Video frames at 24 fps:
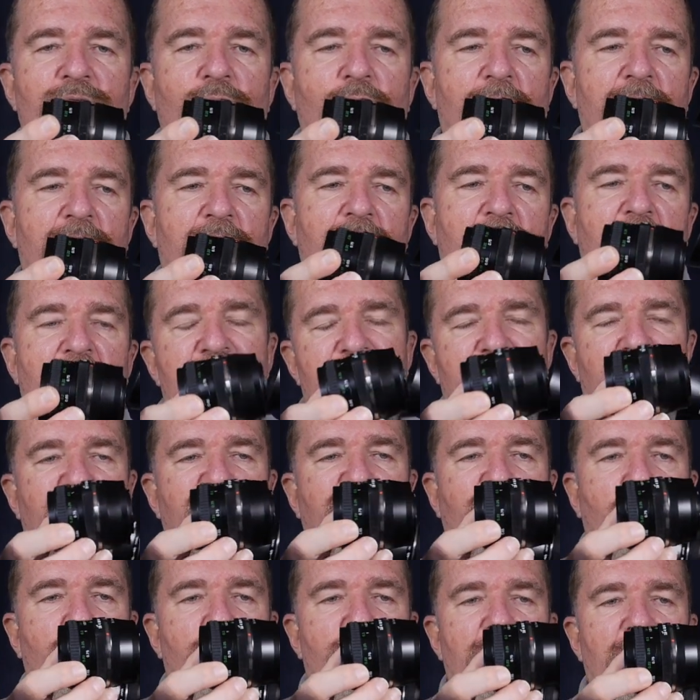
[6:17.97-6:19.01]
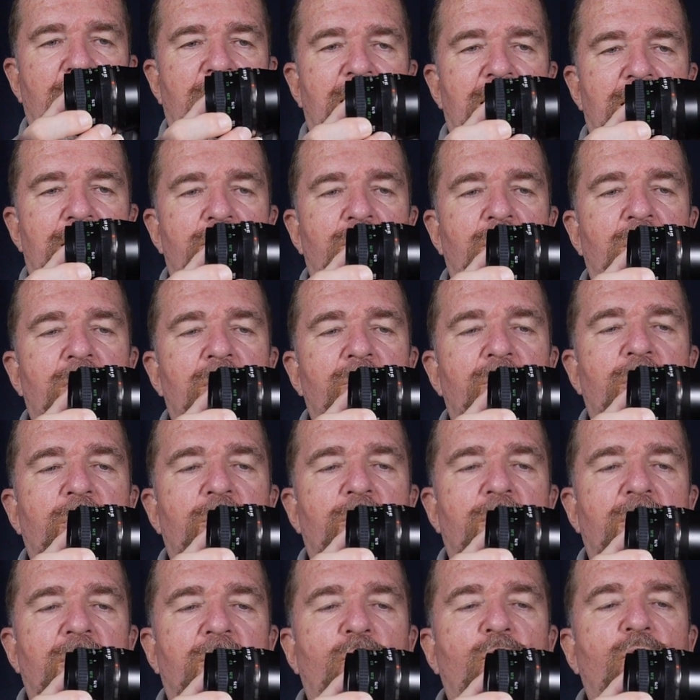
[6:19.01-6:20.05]
20 is a 48
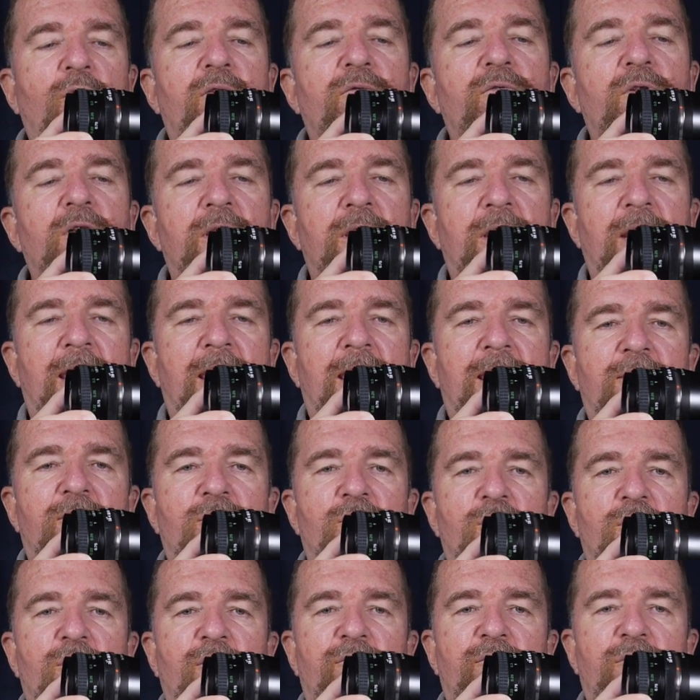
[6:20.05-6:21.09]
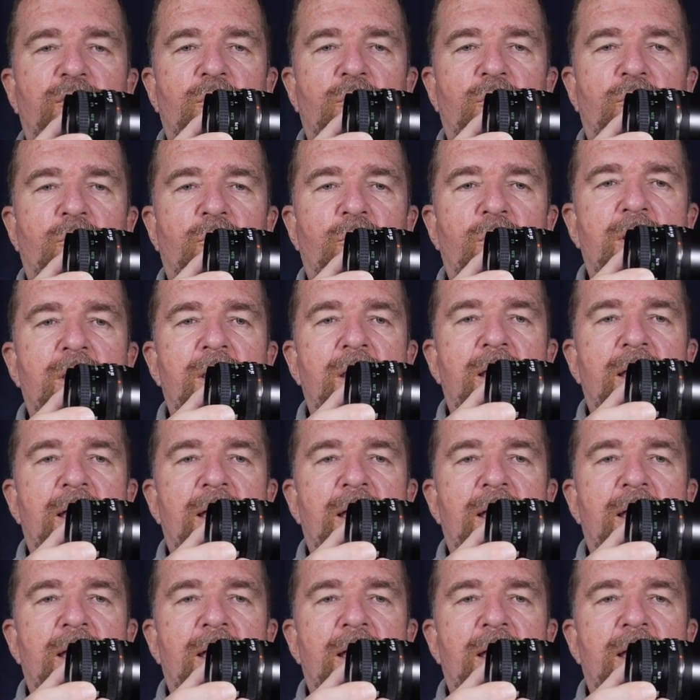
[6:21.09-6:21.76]
millimeter equivalent angle of view,